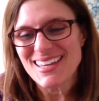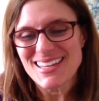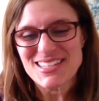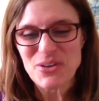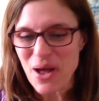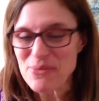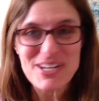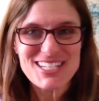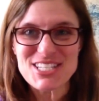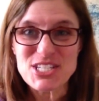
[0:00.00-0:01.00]
So I want
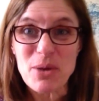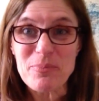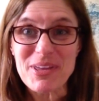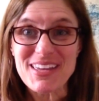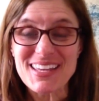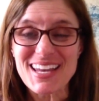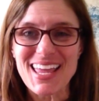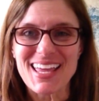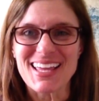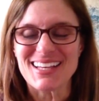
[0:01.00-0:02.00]
to just jump in
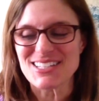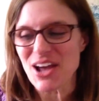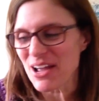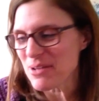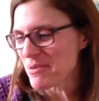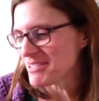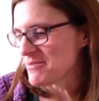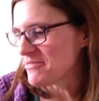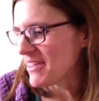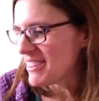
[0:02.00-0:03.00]
and talk about
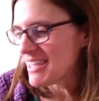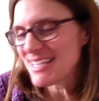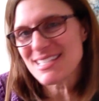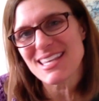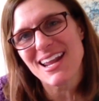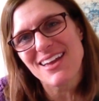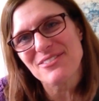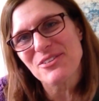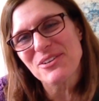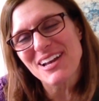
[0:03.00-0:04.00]
some fun things that I have
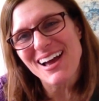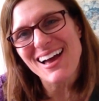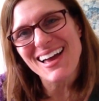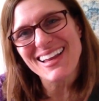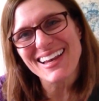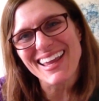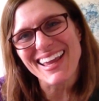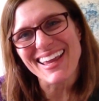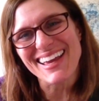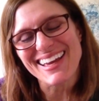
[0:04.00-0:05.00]
going on
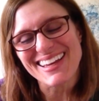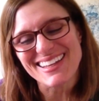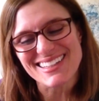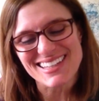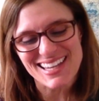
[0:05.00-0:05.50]
and